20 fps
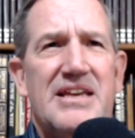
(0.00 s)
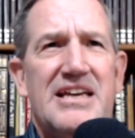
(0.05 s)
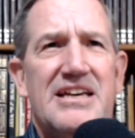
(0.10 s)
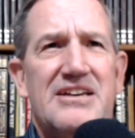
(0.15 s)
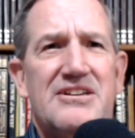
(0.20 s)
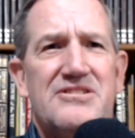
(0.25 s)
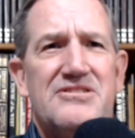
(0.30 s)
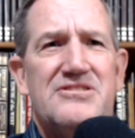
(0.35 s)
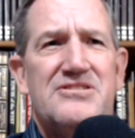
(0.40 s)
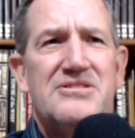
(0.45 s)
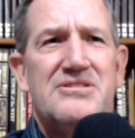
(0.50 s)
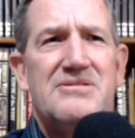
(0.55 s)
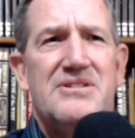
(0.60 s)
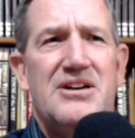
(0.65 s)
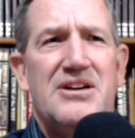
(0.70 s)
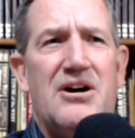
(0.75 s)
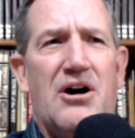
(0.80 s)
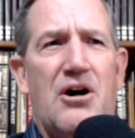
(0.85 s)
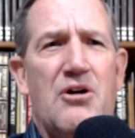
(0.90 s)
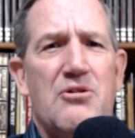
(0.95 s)
is
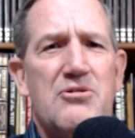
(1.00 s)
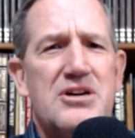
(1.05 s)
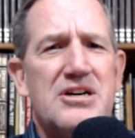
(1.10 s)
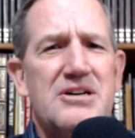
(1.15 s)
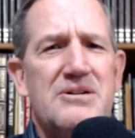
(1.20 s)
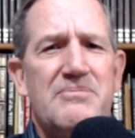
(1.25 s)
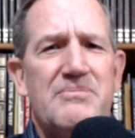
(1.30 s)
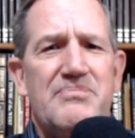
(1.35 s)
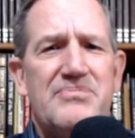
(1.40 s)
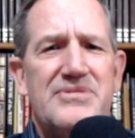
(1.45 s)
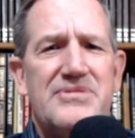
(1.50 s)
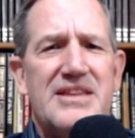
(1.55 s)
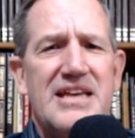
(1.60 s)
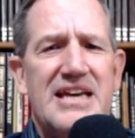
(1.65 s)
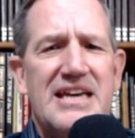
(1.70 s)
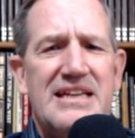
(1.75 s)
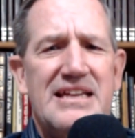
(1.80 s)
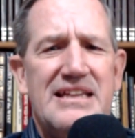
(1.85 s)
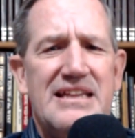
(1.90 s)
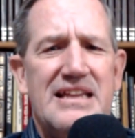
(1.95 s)
hokum,
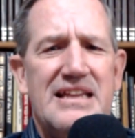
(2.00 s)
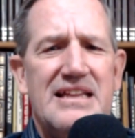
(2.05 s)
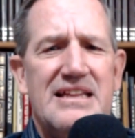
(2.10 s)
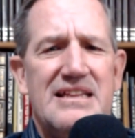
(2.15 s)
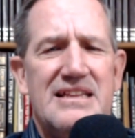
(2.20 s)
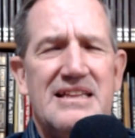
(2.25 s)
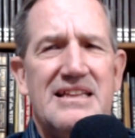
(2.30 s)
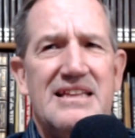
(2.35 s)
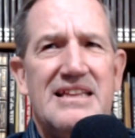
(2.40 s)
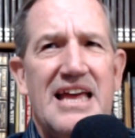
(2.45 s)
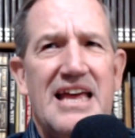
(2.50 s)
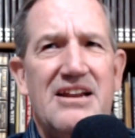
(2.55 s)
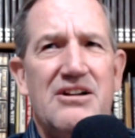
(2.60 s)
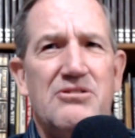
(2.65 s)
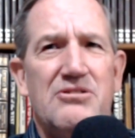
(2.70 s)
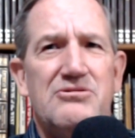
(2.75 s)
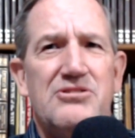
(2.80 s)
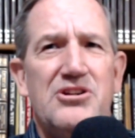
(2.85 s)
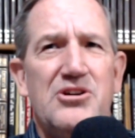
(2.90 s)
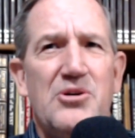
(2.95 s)
that they
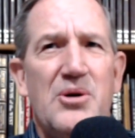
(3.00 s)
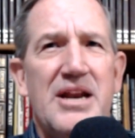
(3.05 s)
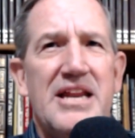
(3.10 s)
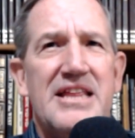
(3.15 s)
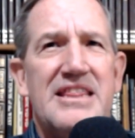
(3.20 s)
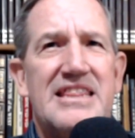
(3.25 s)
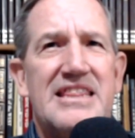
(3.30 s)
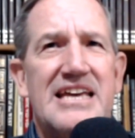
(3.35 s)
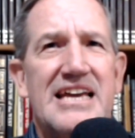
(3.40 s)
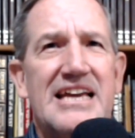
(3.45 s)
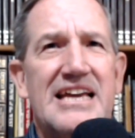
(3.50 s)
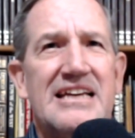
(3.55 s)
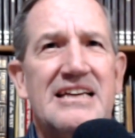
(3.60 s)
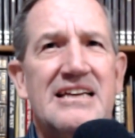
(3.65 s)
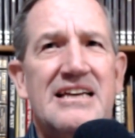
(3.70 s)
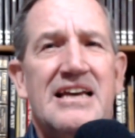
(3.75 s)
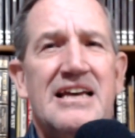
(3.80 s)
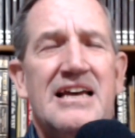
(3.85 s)
don't do anything,